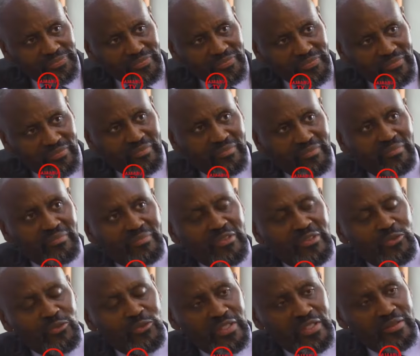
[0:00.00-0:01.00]
between
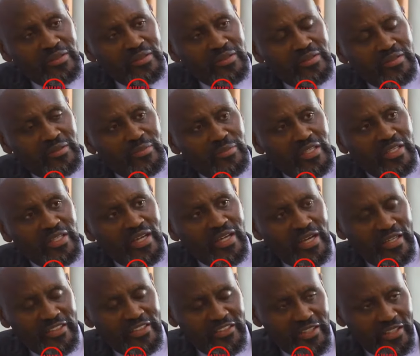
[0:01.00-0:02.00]
being a
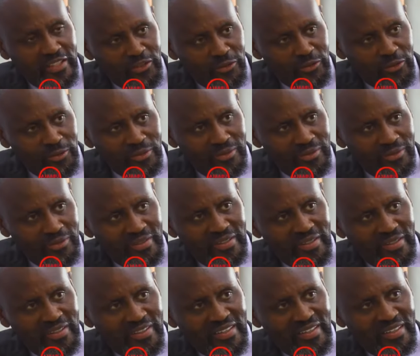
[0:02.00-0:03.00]
JO
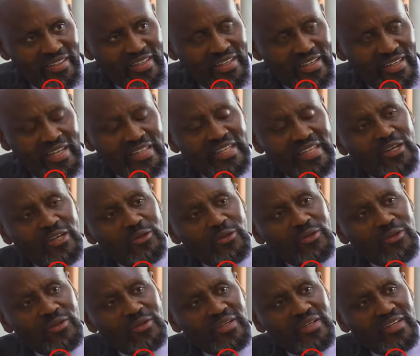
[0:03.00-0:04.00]
and now
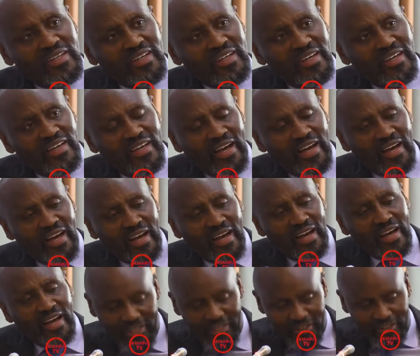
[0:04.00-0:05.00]
a High Court
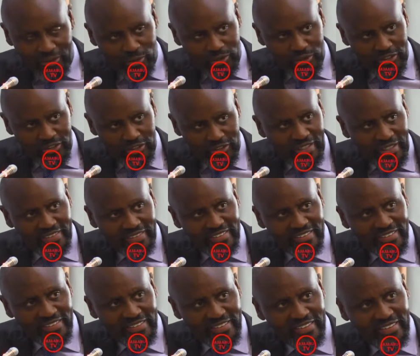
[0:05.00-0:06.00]
judge?
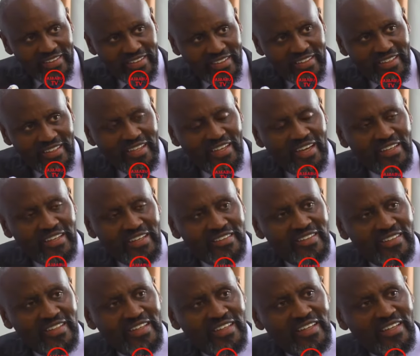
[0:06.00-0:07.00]
And
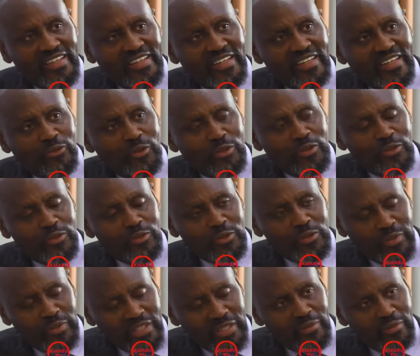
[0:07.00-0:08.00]
when you speak
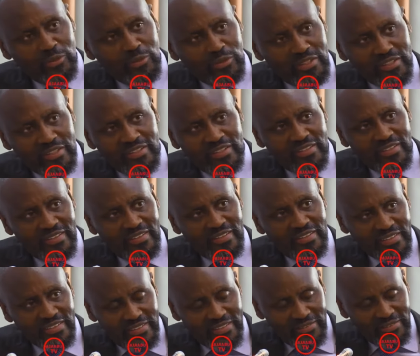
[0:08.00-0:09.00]
about that
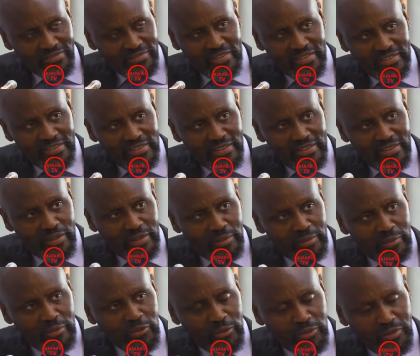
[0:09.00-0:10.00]
difference, the fundamental
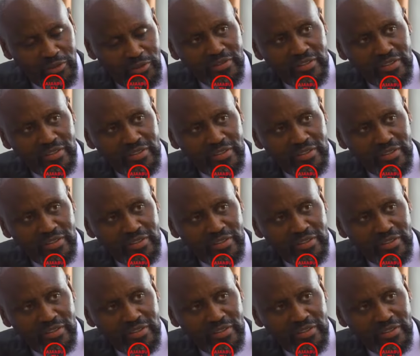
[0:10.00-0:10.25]
difference,